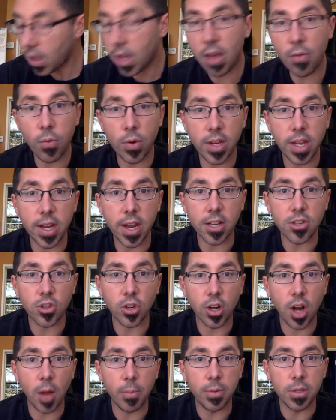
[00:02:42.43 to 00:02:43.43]
If we need
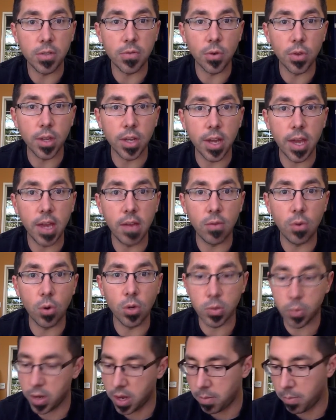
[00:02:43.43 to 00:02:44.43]
extra copies for the day, of
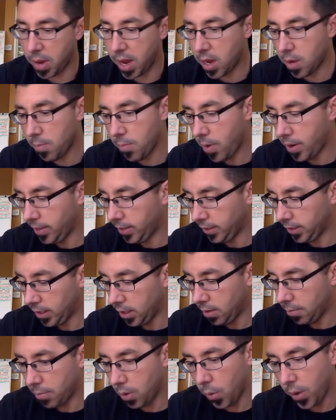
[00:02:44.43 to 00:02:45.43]
course, we can make them,
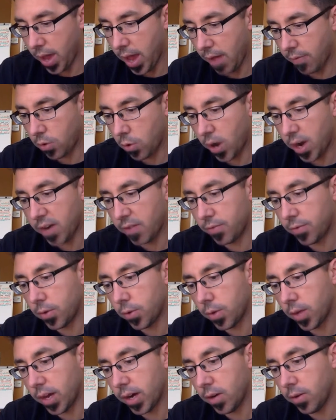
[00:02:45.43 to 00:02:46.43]
but we have quite a
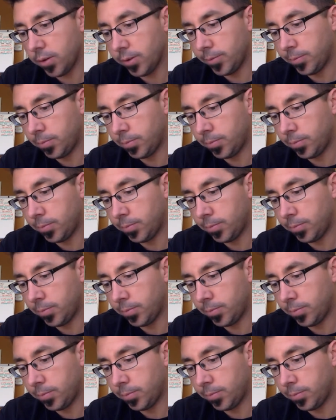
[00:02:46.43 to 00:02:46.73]
few there.